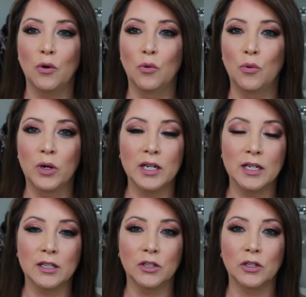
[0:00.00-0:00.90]
What did
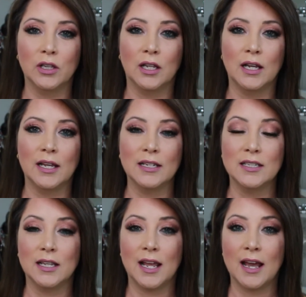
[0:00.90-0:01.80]
it look like?
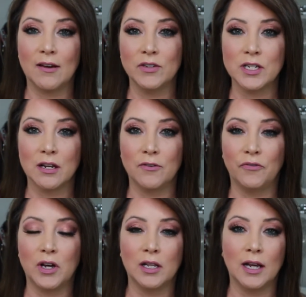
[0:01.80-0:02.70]
Did they have a ton of
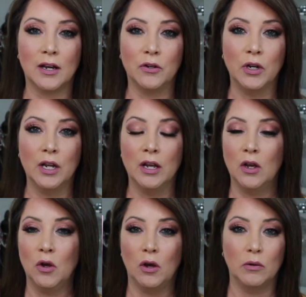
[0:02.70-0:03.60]
fallout?
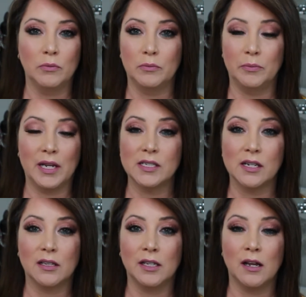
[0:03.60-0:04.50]

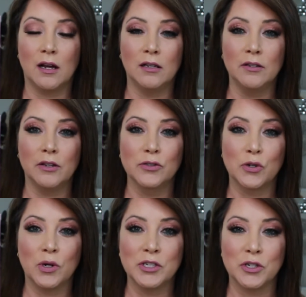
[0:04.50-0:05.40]
Basically, all of those
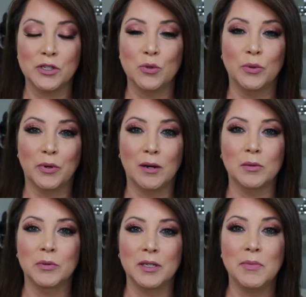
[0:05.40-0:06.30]
questions will
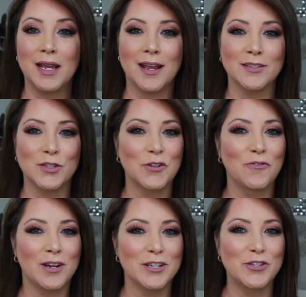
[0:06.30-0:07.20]
probably be answered
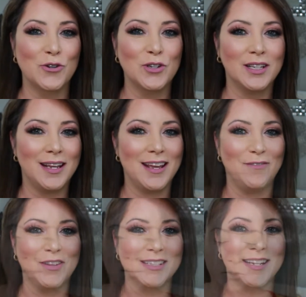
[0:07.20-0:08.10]
very shortly
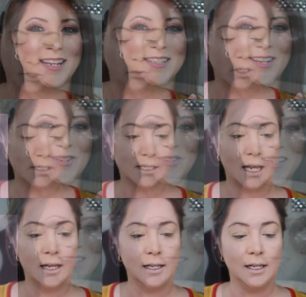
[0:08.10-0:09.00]
if you I'm stay so tuned.
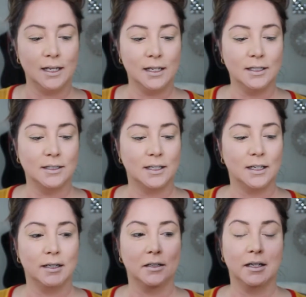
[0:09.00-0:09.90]
excited
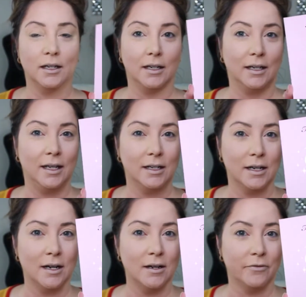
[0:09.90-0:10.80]
to kick
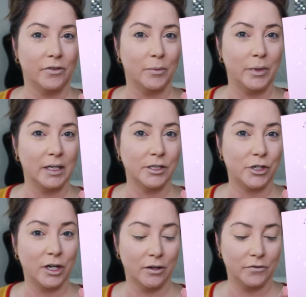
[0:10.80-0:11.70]
off the best
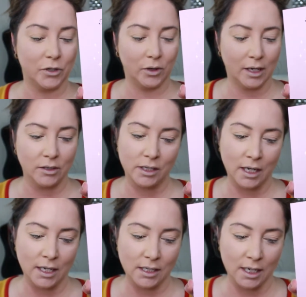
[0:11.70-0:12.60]
year of
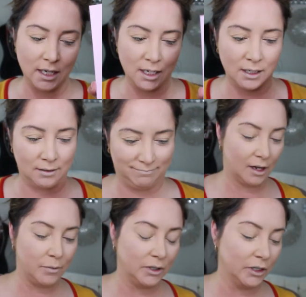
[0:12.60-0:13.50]
2018.
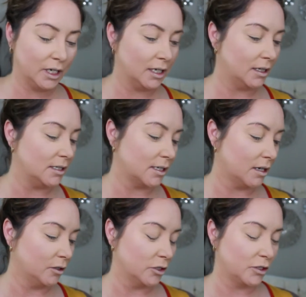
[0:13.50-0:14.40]
I've been looking at these
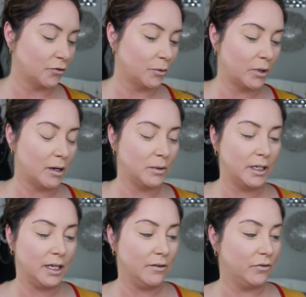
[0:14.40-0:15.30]
colors for
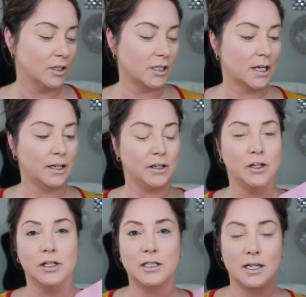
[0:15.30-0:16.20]
probably, it feels like a
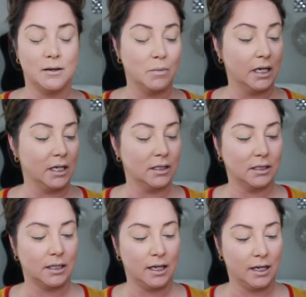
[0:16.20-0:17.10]
good 10
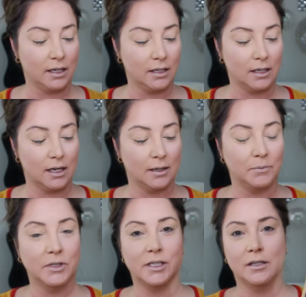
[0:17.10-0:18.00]
minutes and
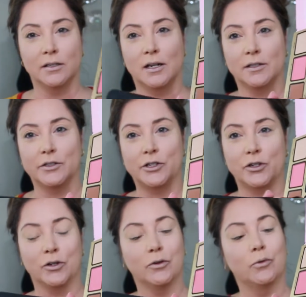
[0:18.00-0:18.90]
I'm still not
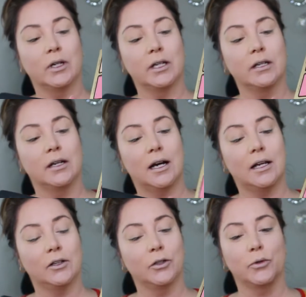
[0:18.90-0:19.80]
sure what
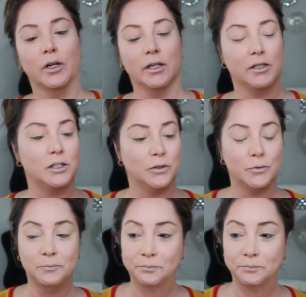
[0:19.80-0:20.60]
eye look we're going to do.